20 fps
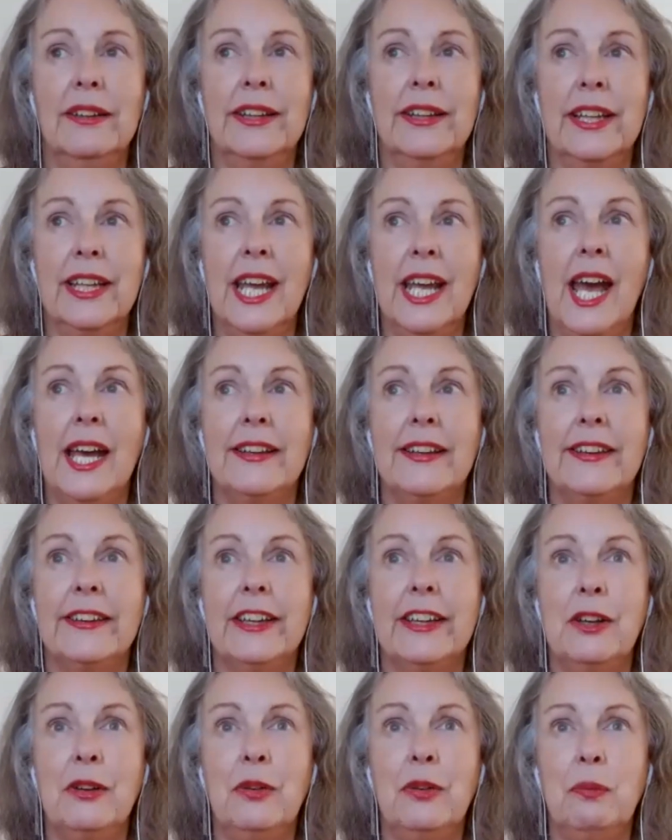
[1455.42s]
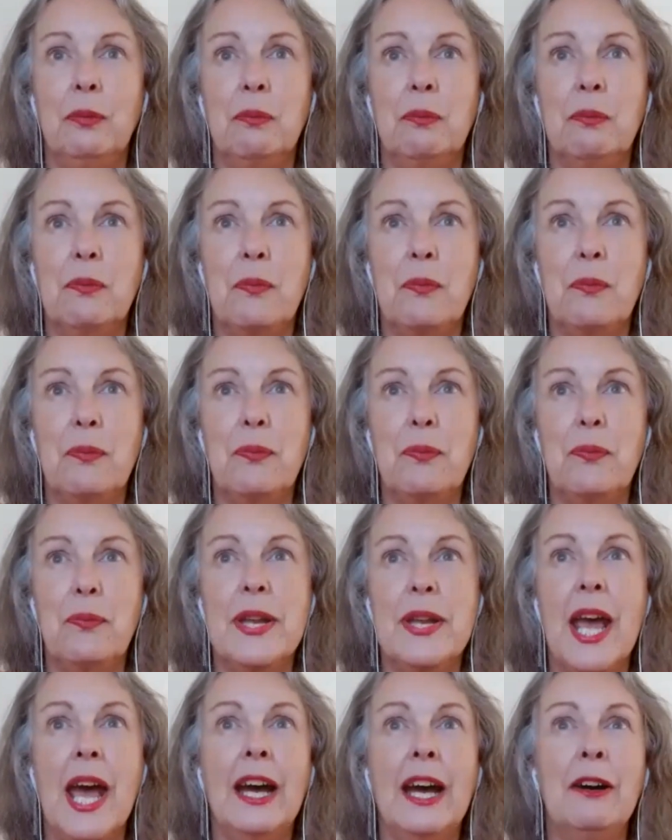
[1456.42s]
so, yes. So
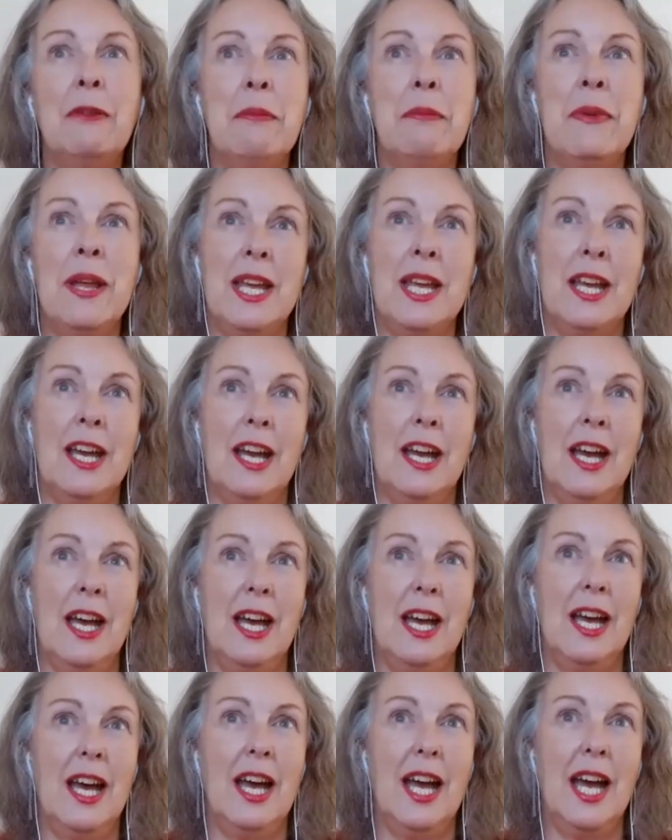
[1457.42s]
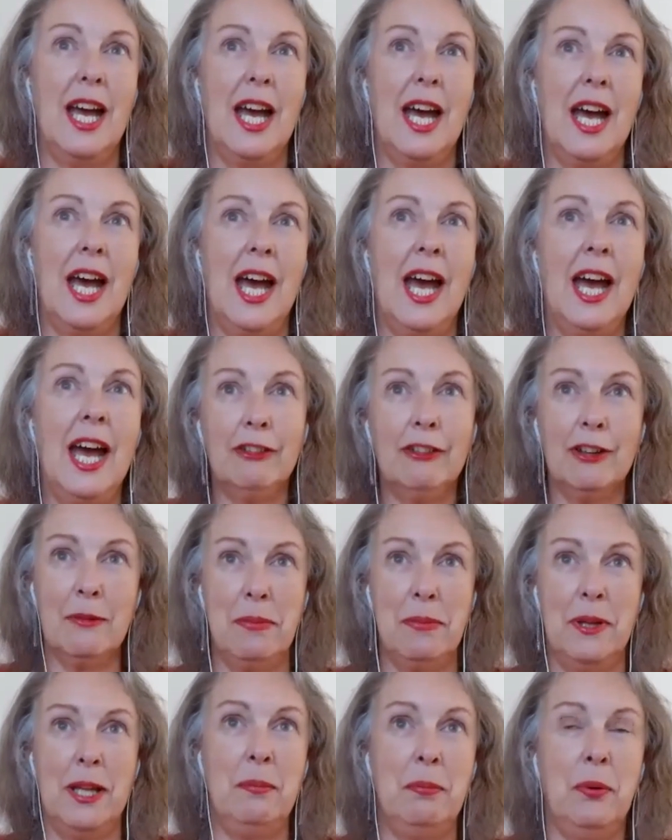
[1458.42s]
tell me, how
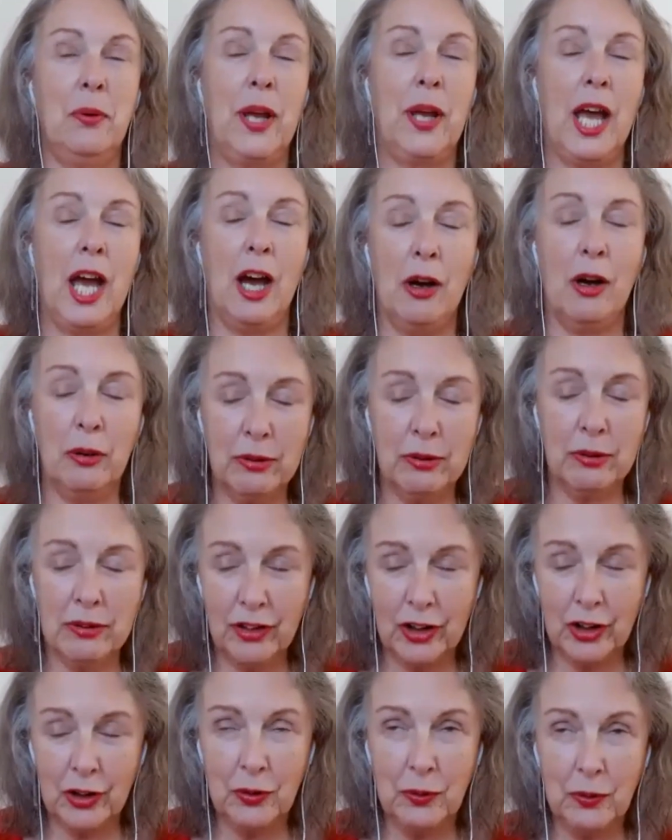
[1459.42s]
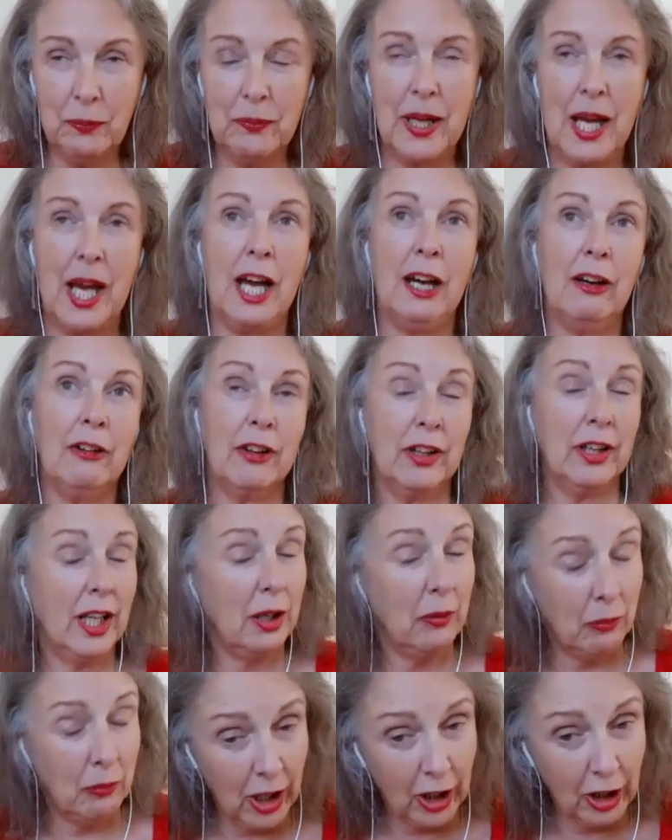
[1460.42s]
can people get hold of you? How can
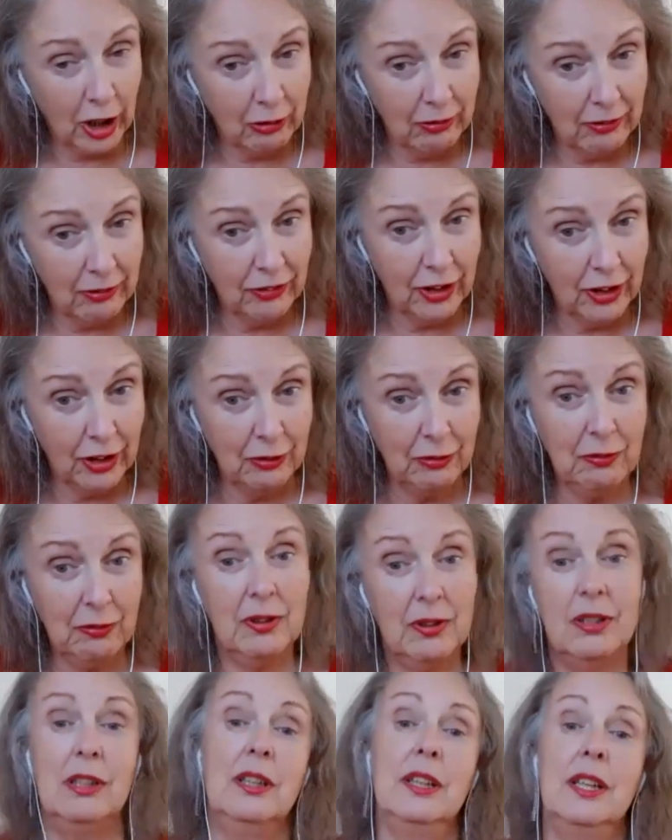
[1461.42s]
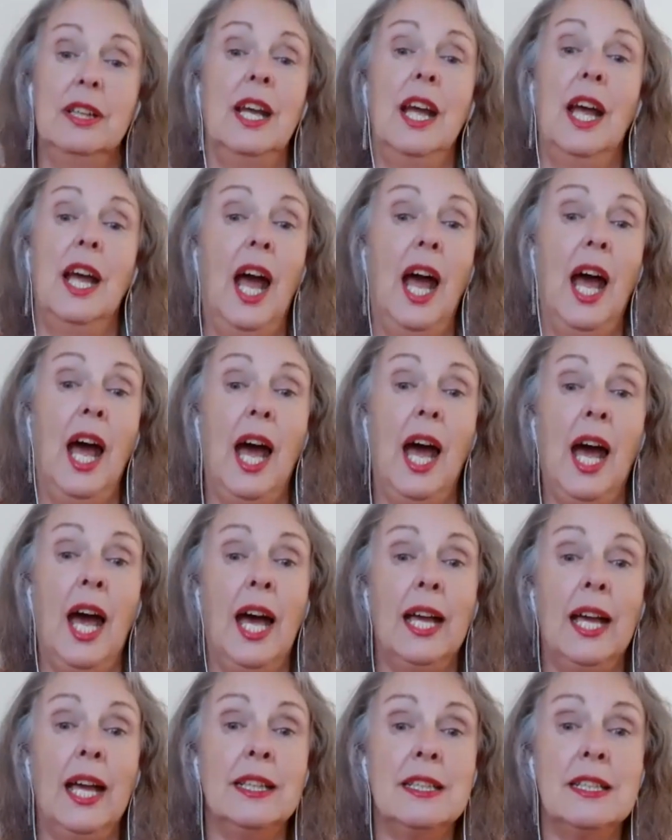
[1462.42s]
they work with you?
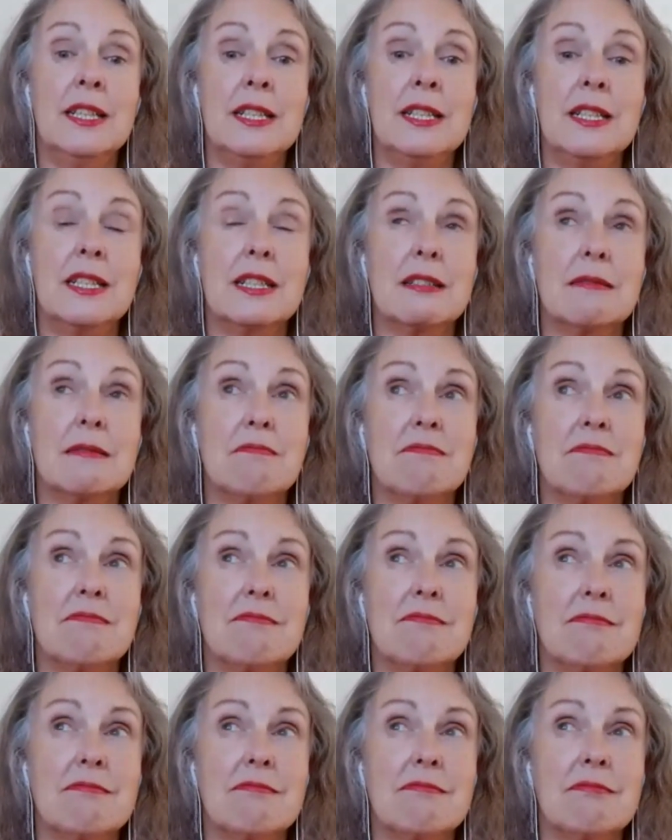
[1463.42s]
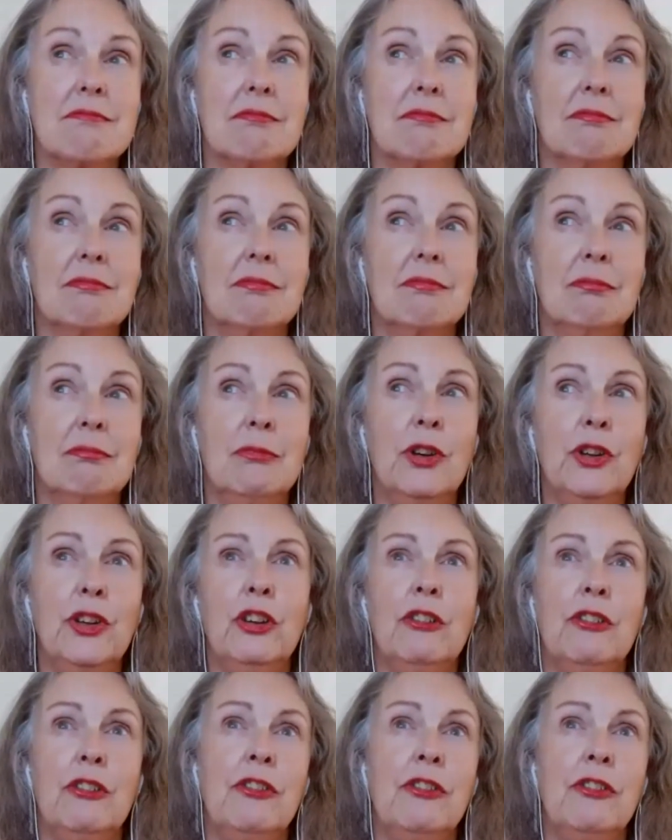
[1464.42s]
And
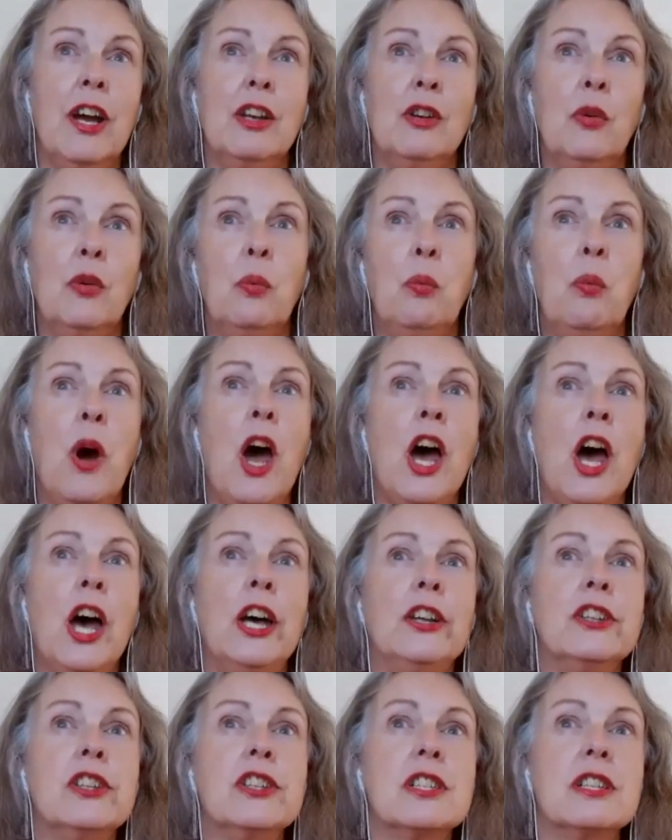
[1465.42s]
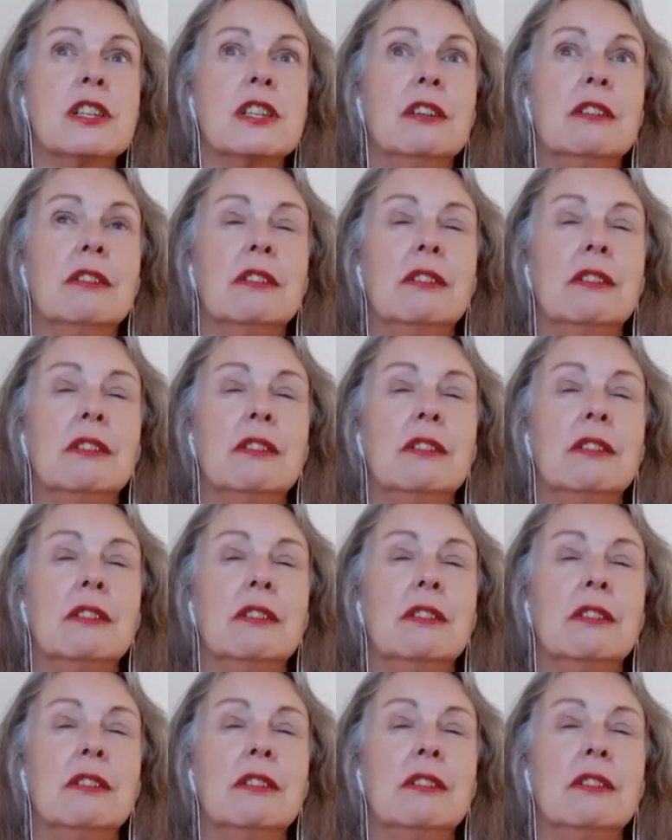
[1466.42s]
what's your final word